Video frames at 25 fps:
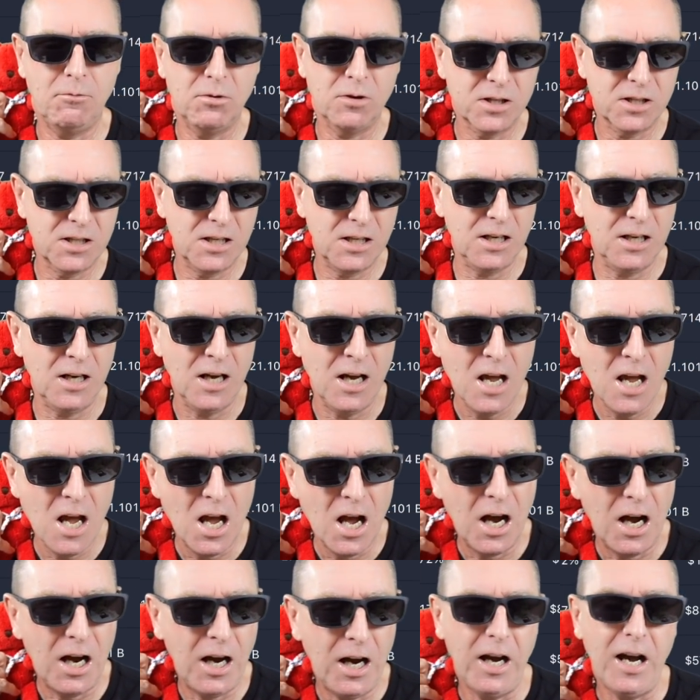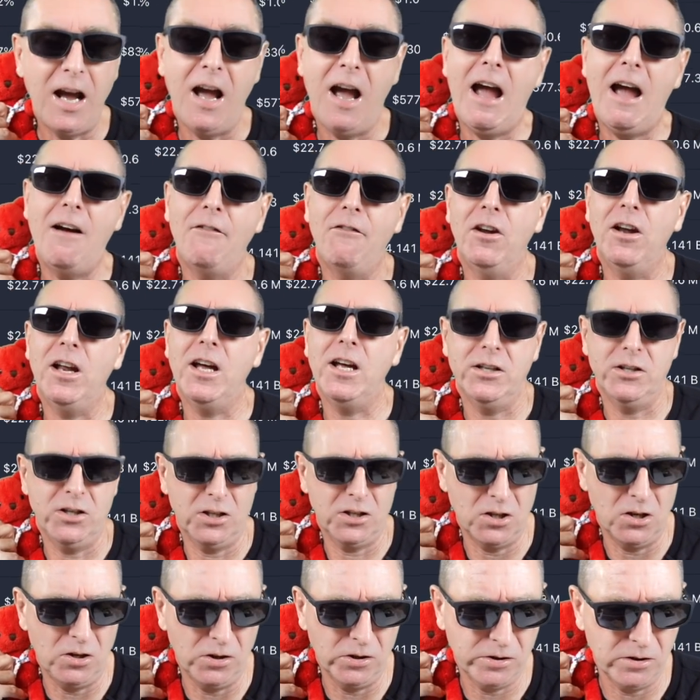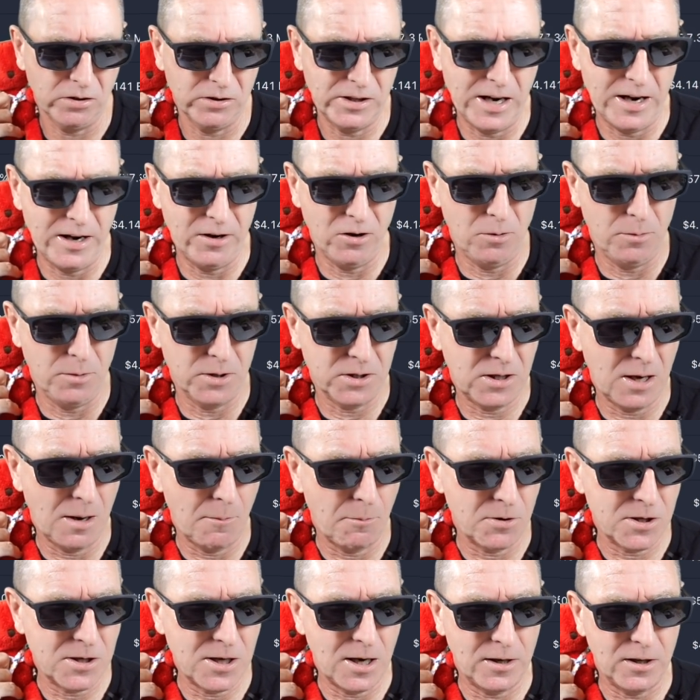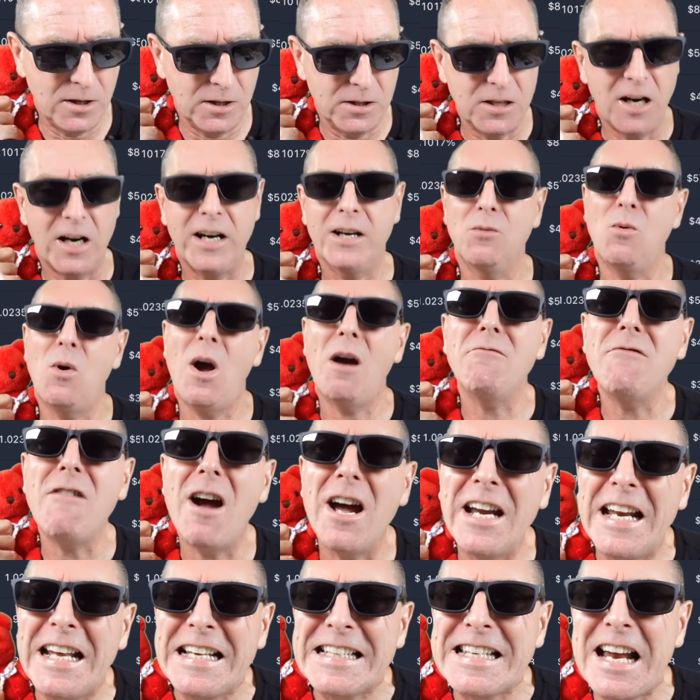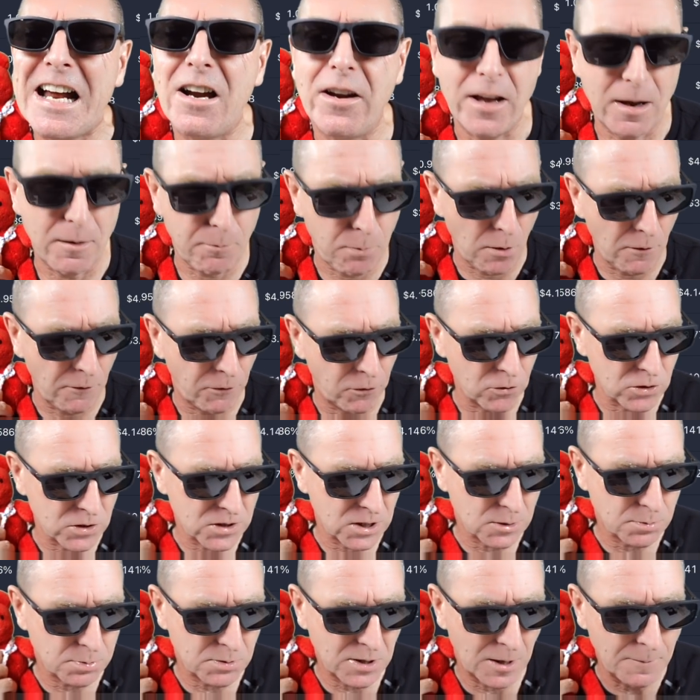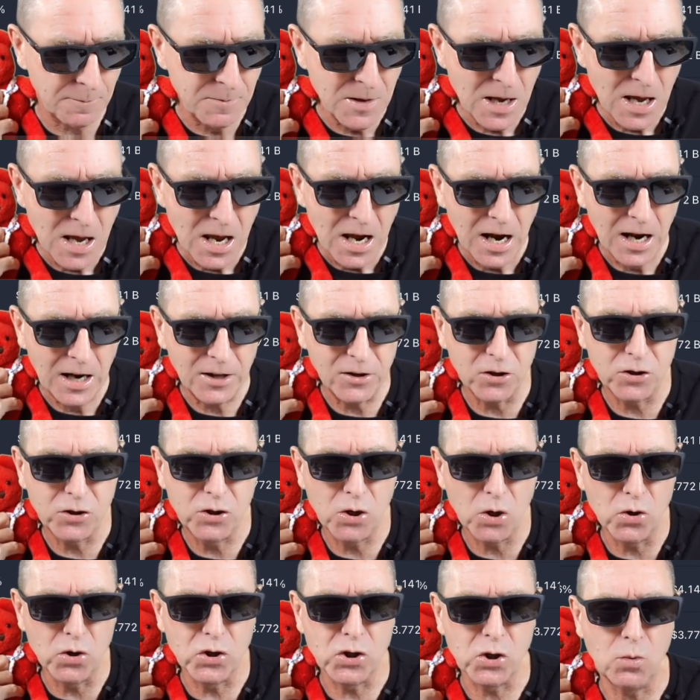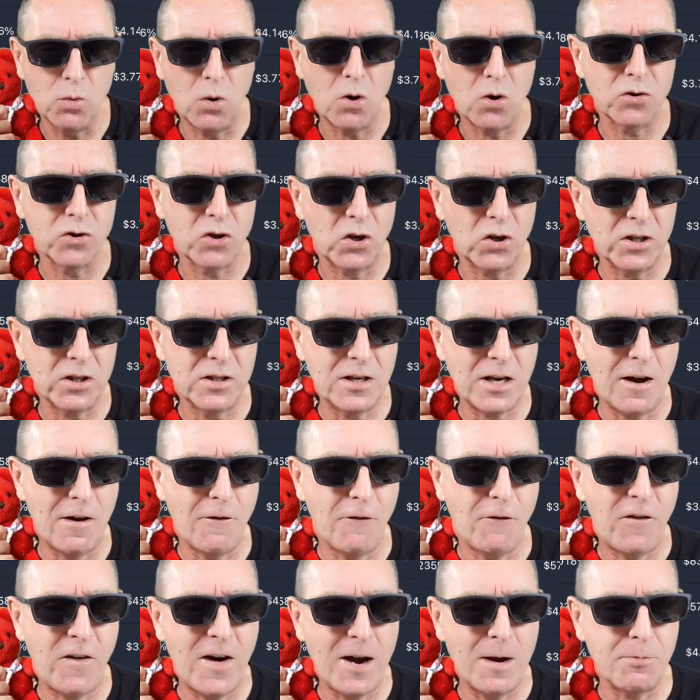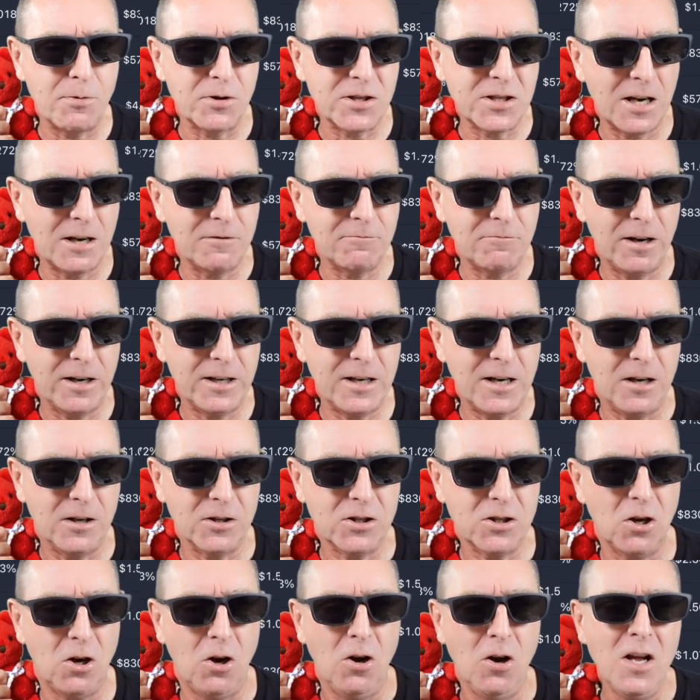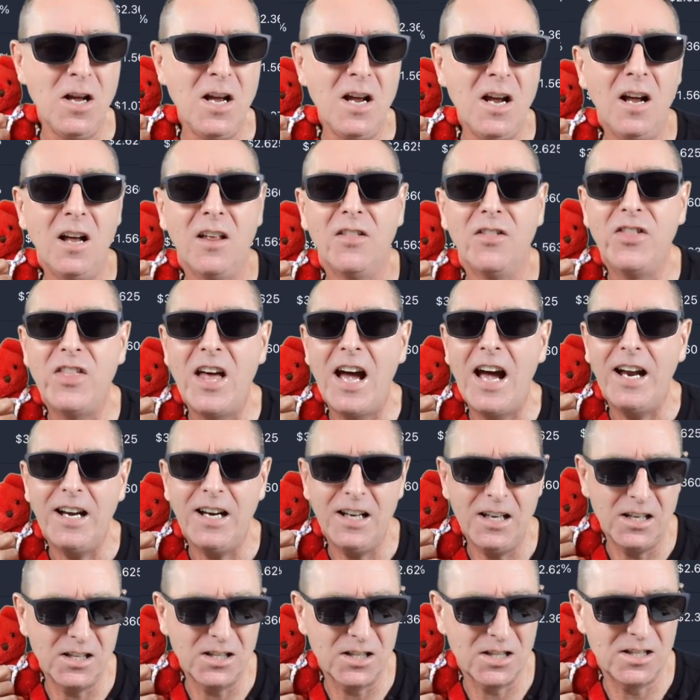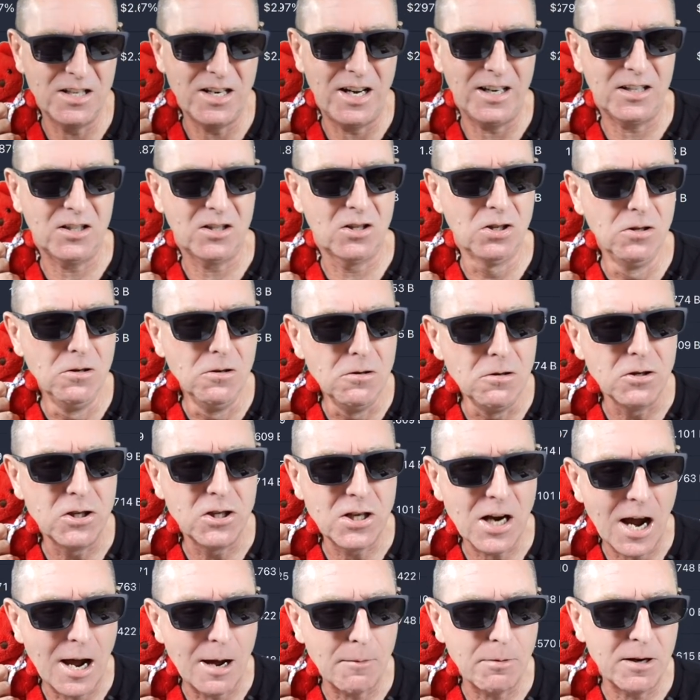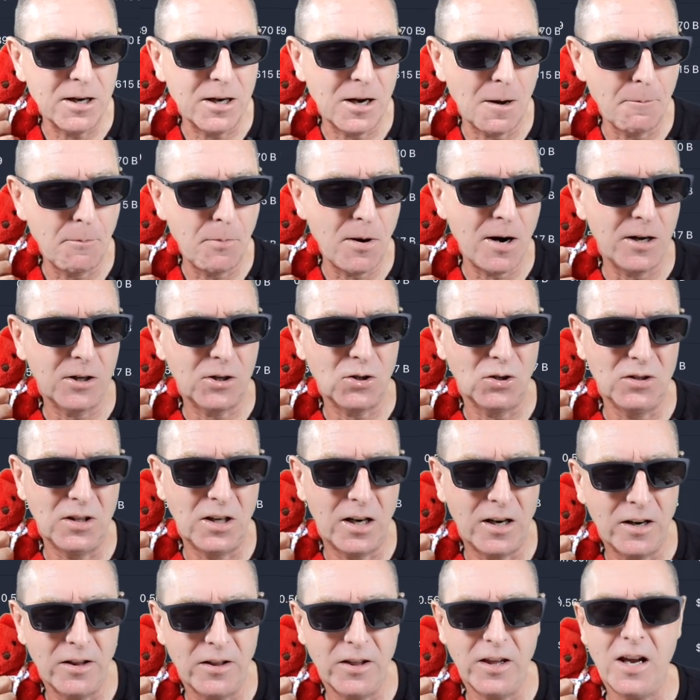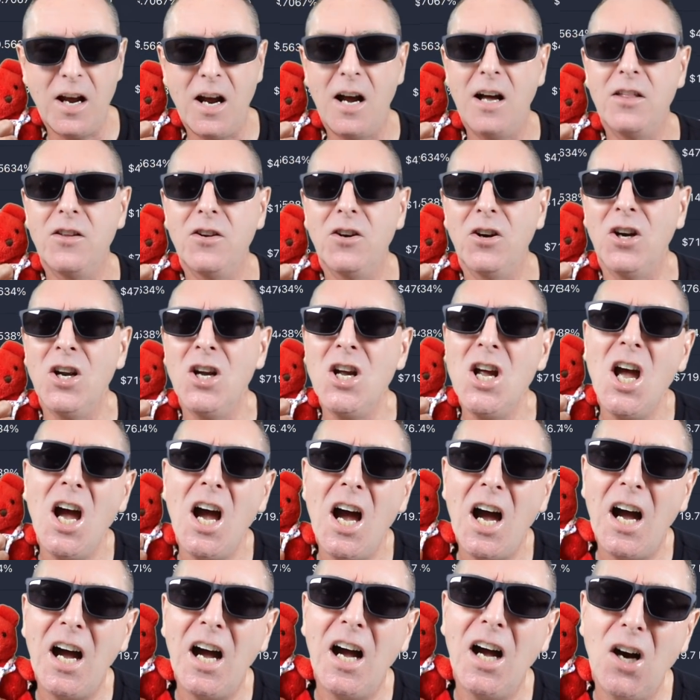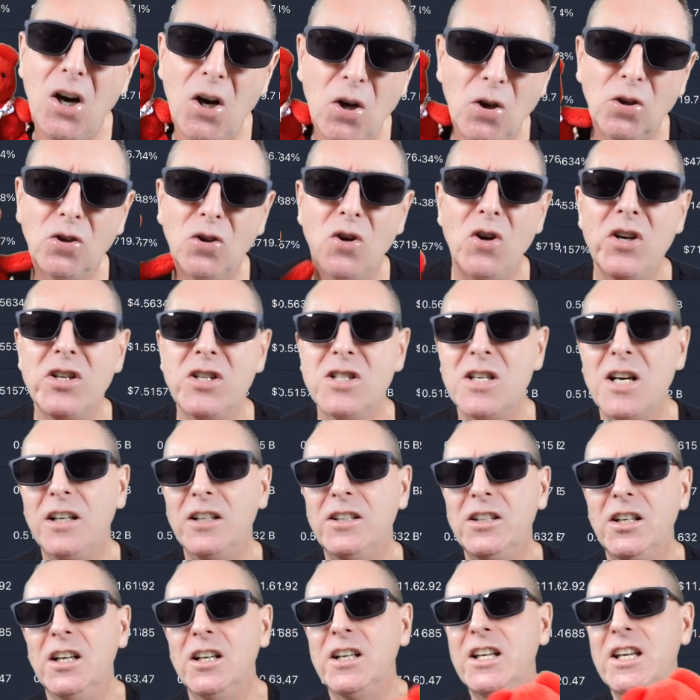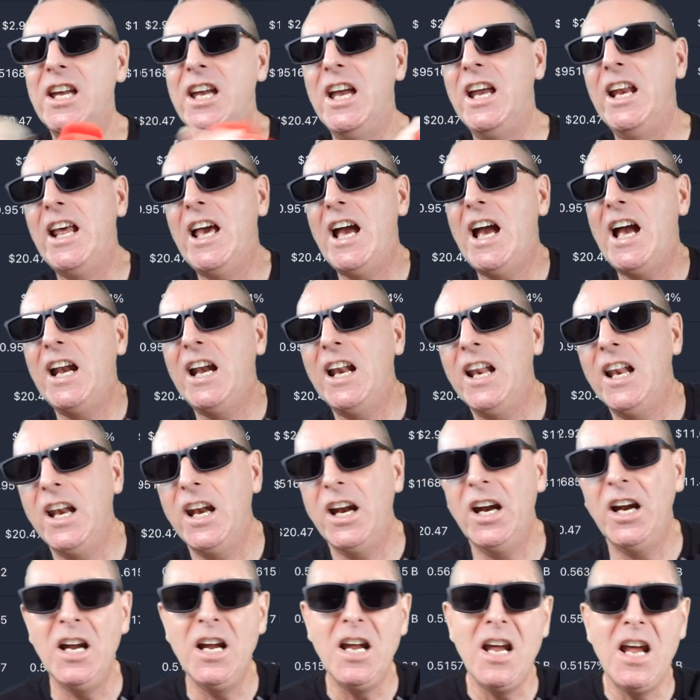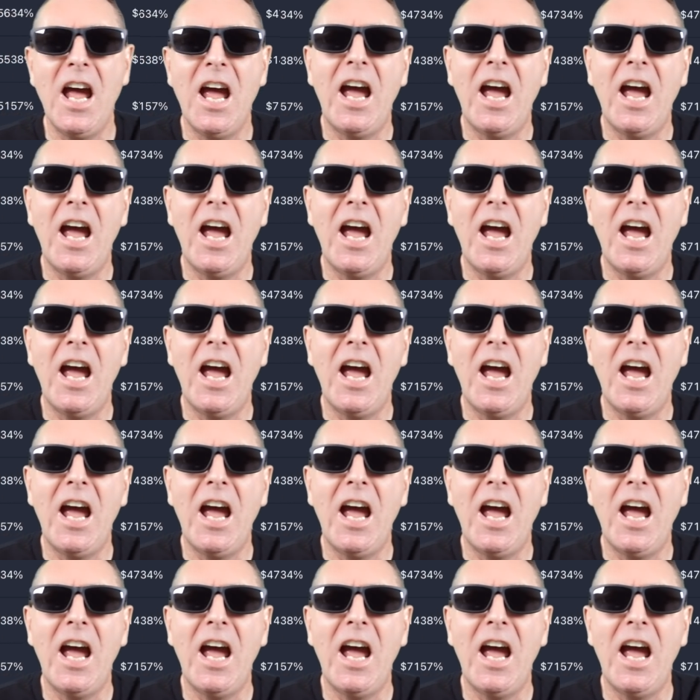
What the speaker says: We're seeing Avalanche is also down almost 10%. The Dottie Watt is down 8.46%. And the Doja Woja is down 5% right now. So that is not too shabby compared to a lot of the other altcoins out there. Get out of there.